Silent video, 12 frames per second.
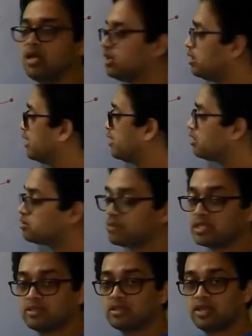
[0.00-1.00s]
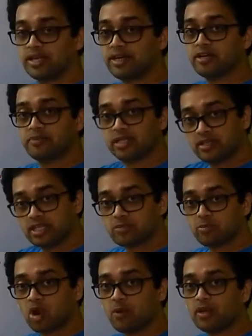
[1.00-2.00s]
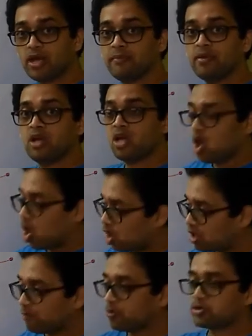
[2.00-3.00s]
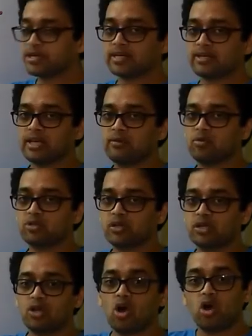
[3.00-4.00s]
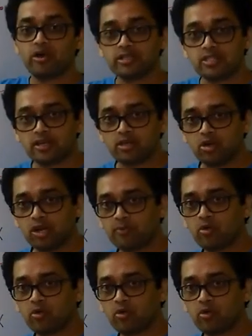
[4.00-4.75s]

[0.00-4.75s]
Let it be this problem or a projectile motion or a circular